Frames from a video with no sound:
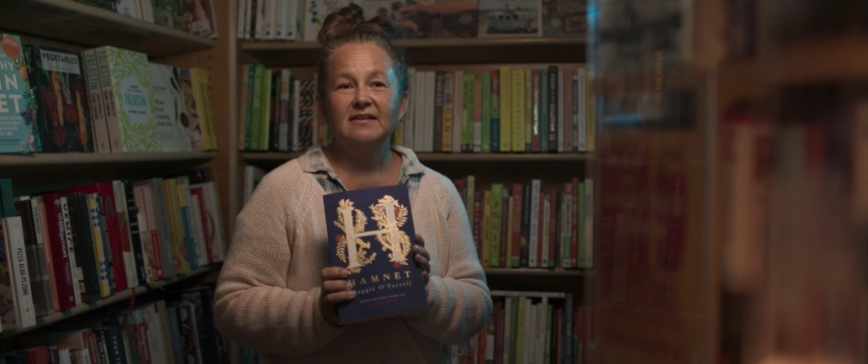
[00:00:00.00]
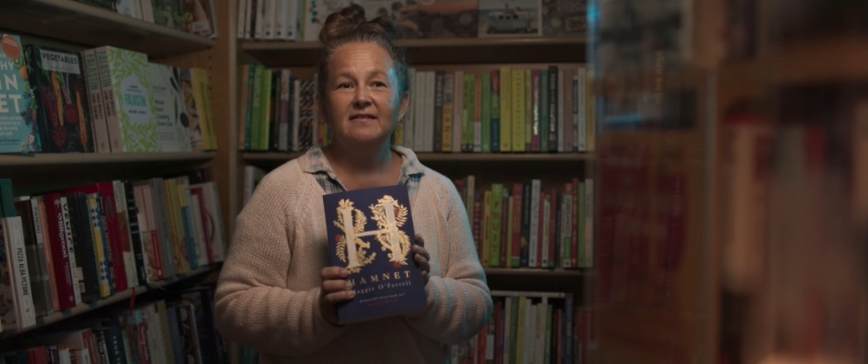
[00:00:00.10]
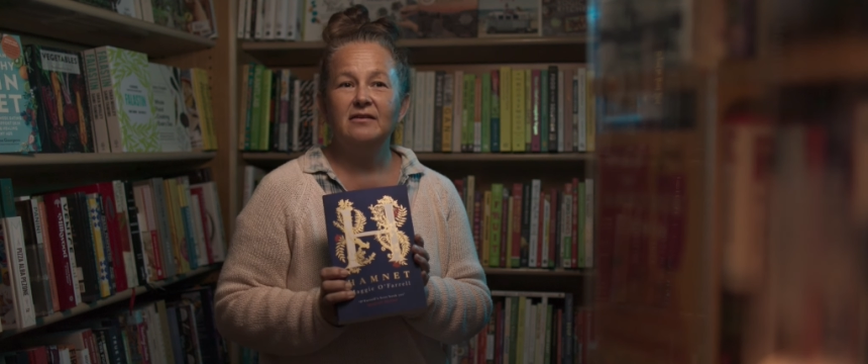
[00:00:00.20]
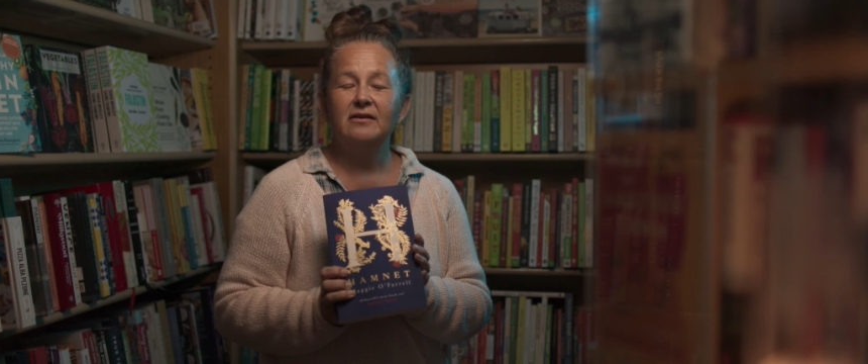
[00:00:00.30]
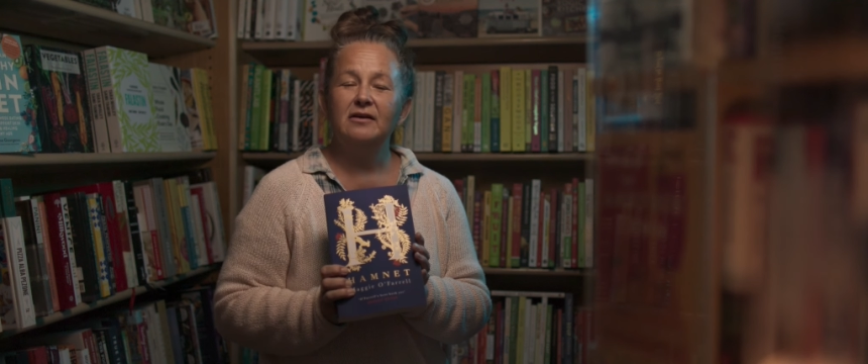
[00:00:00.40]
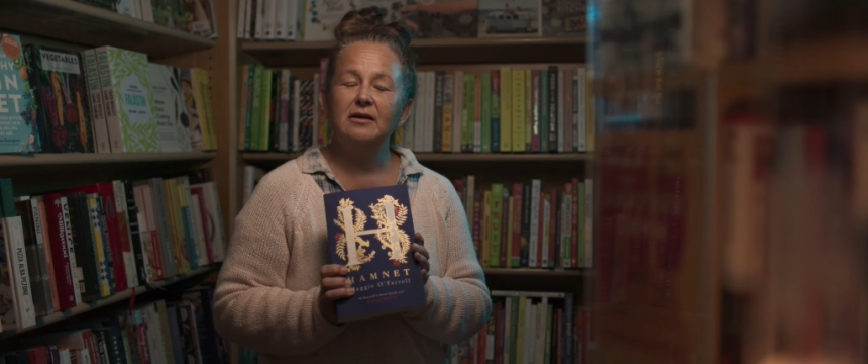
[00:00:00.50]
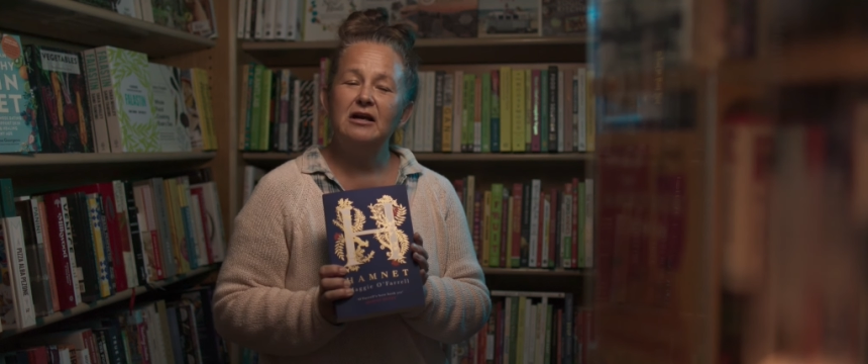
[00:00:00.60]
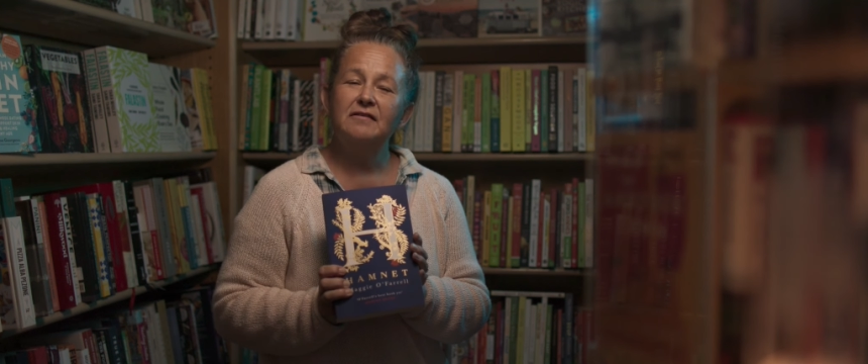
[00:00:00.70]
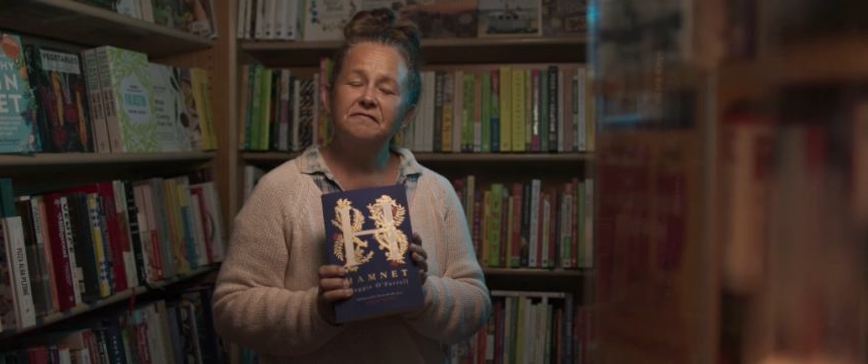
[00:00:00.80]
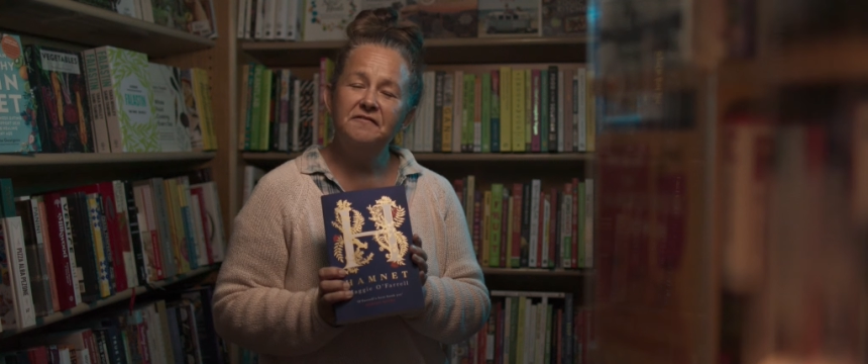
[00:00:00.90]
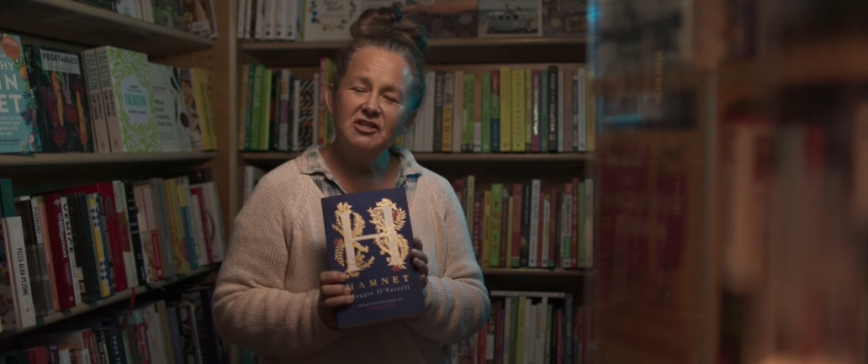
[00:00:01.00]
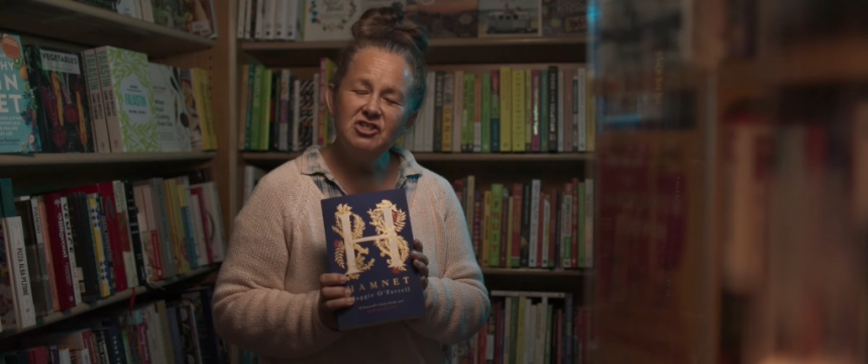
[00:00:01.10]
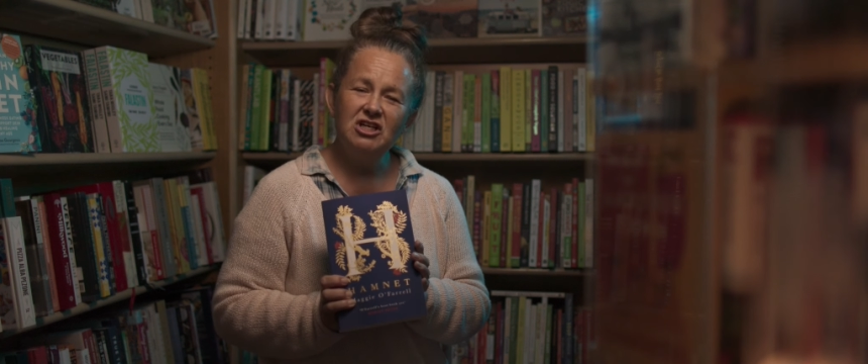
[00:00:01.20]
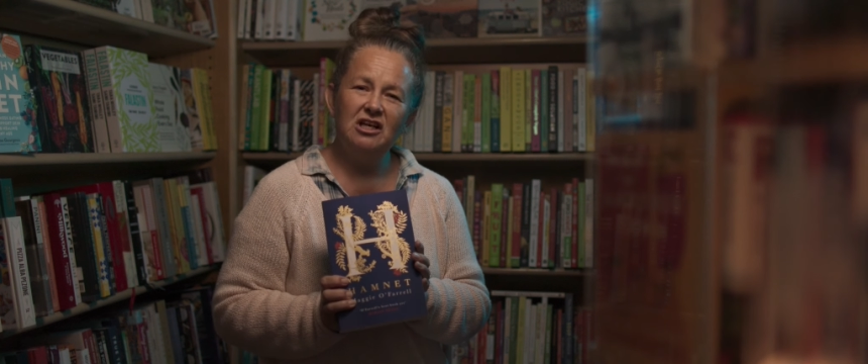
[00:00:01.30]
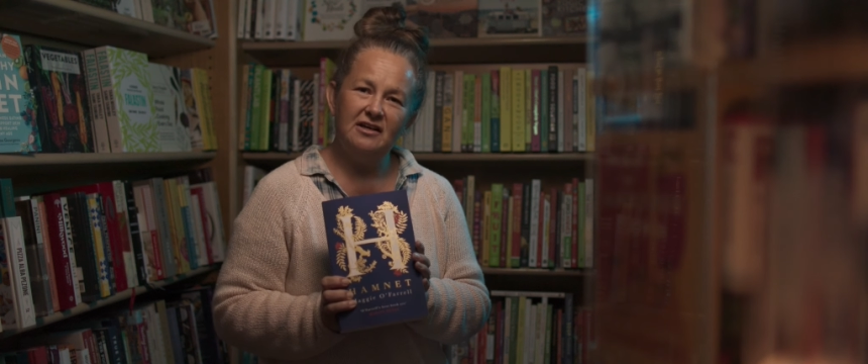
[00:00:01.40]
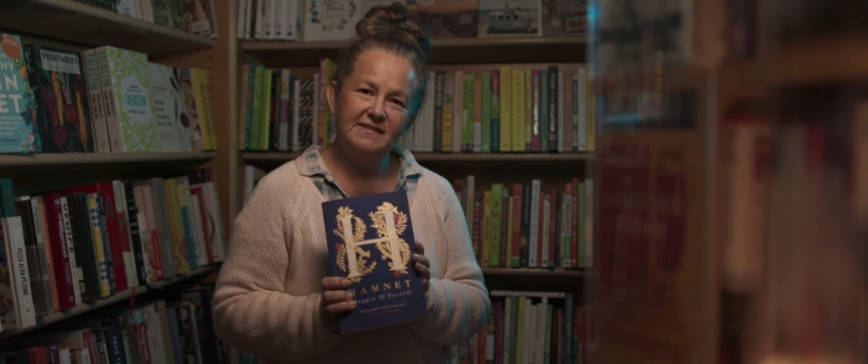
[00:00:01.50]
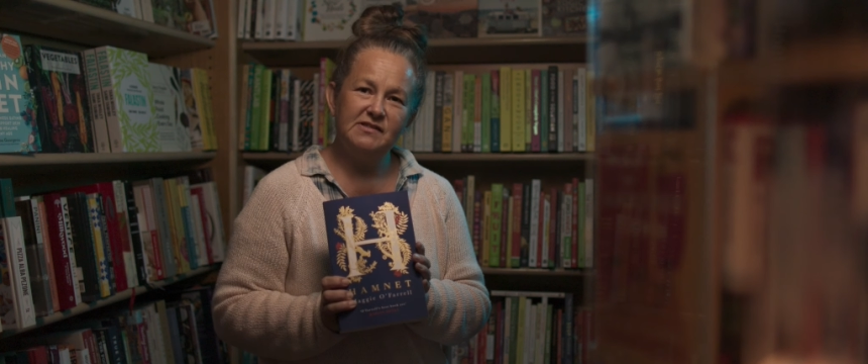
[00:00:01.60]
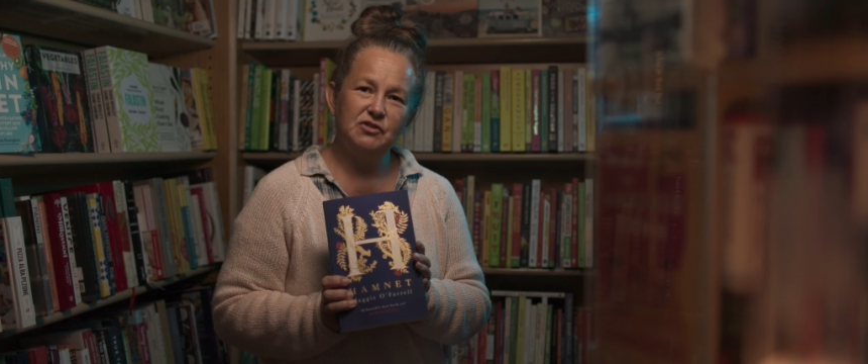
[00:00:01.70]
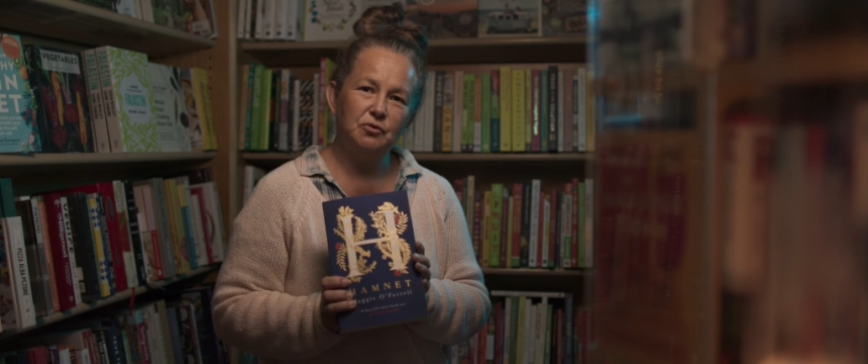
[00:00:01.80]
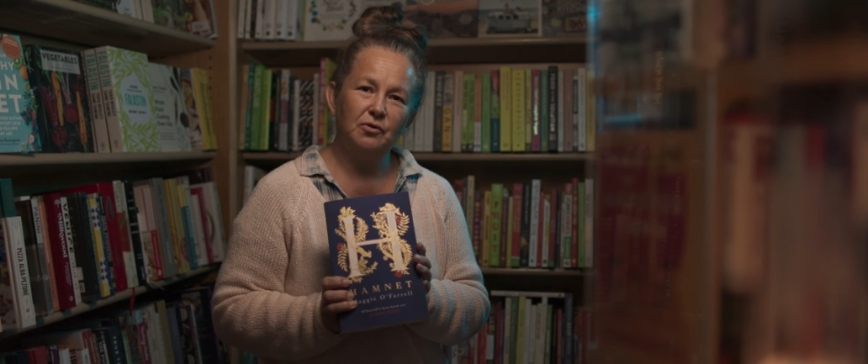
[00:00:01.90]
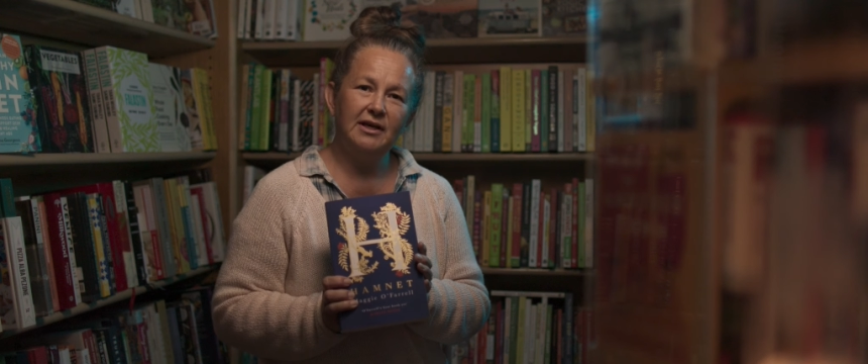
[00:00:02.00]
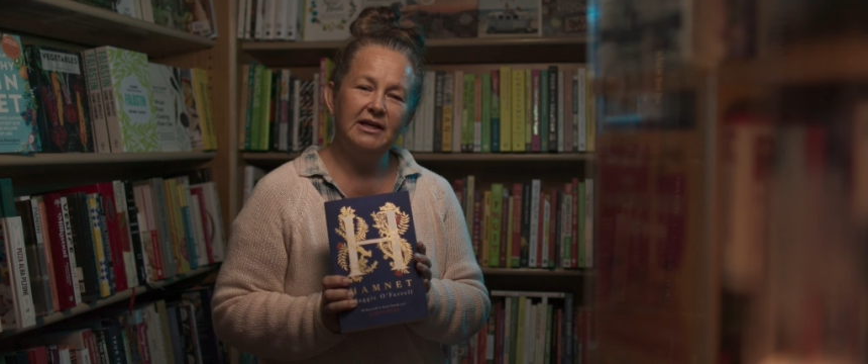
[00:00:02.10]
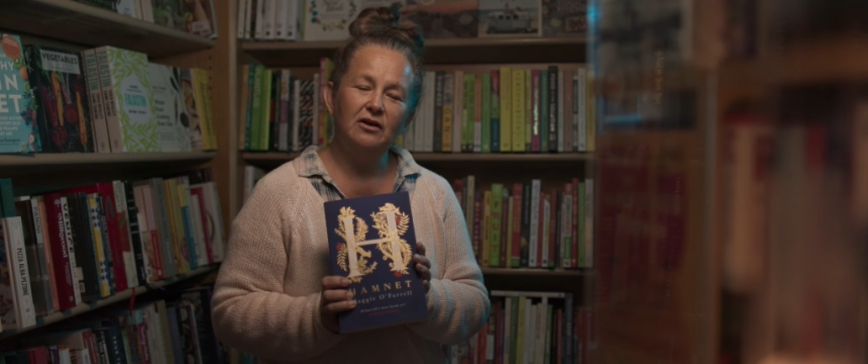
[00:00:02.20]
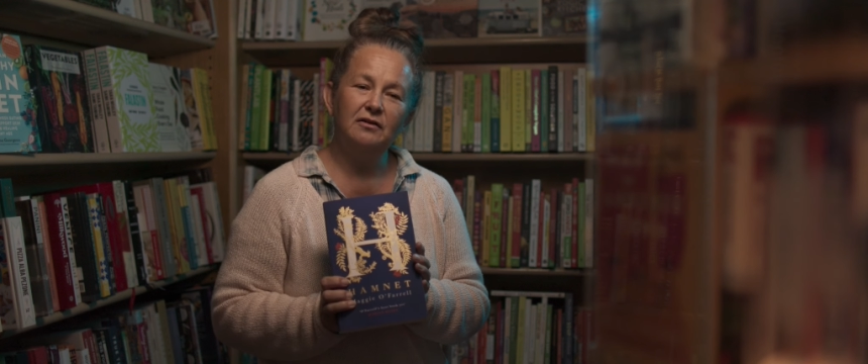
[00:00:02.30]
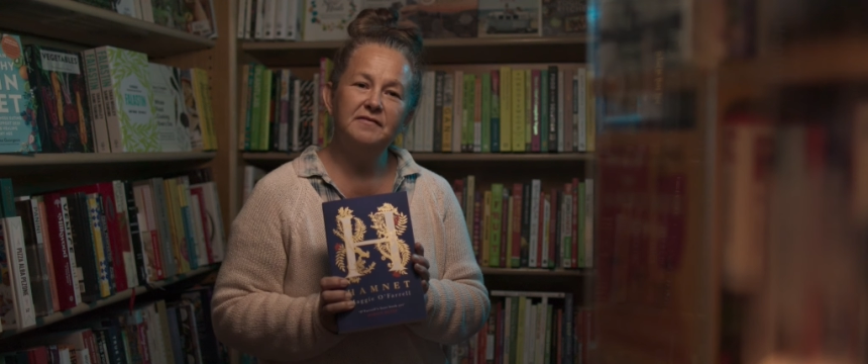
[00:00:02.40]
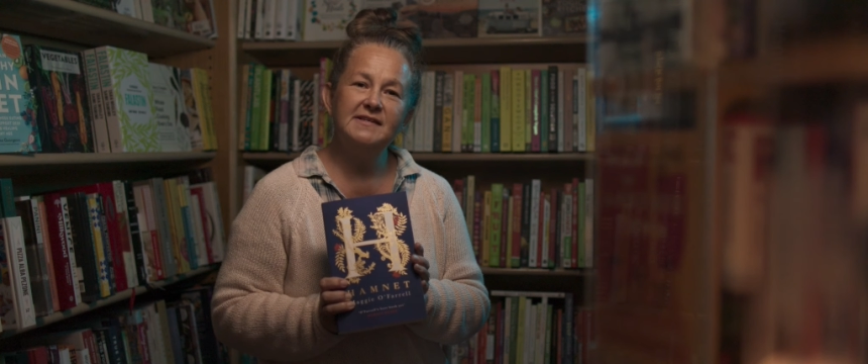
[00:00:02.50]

the fictionalized story of